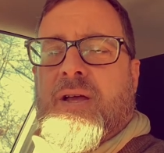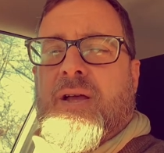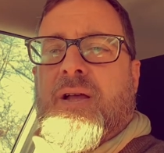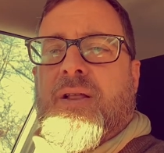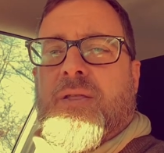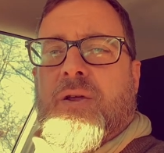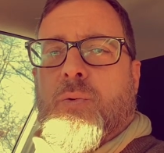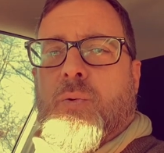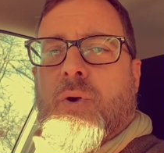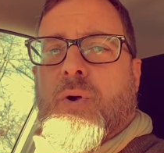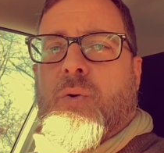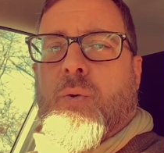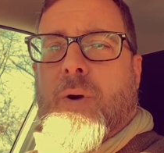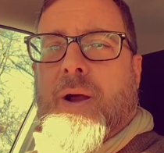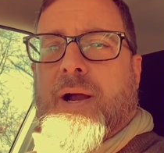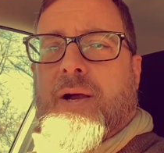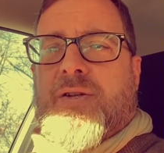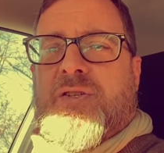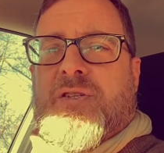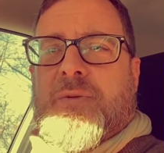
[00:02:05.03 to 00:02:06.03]
that
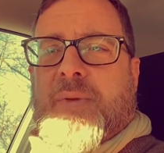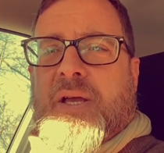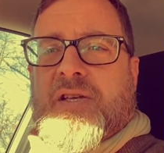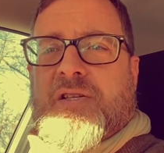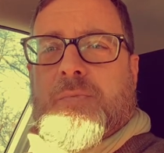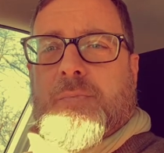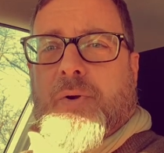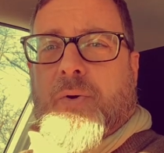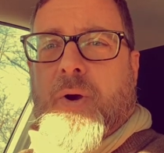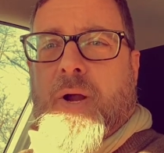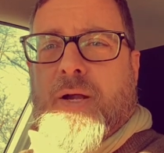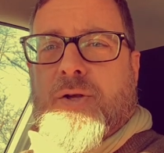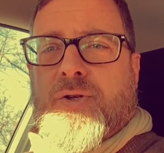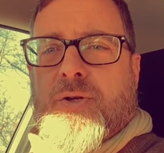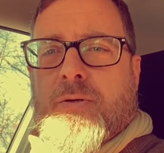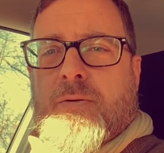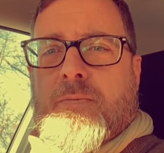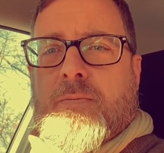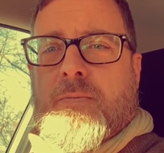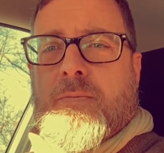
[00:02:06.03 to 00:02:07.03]
requires some
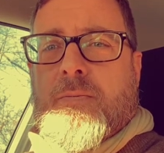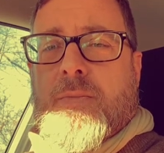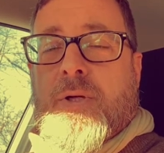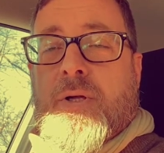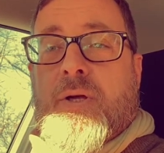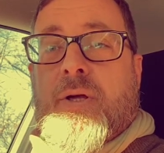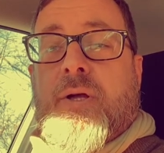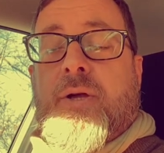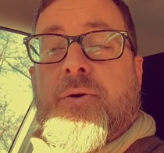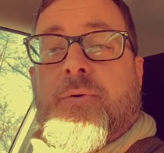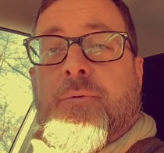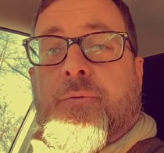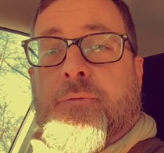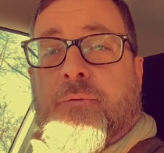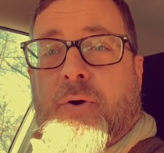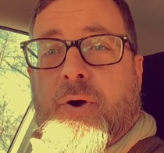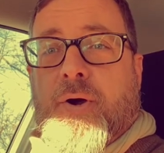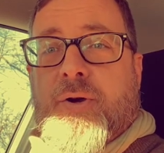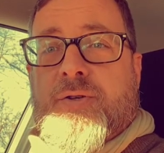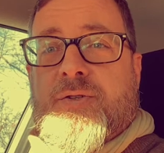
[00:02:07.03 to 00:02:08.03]
exploration.
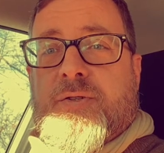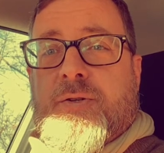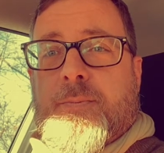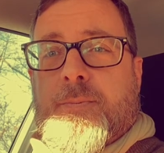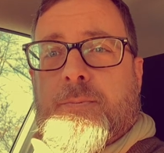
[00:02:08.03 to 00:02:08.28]
First,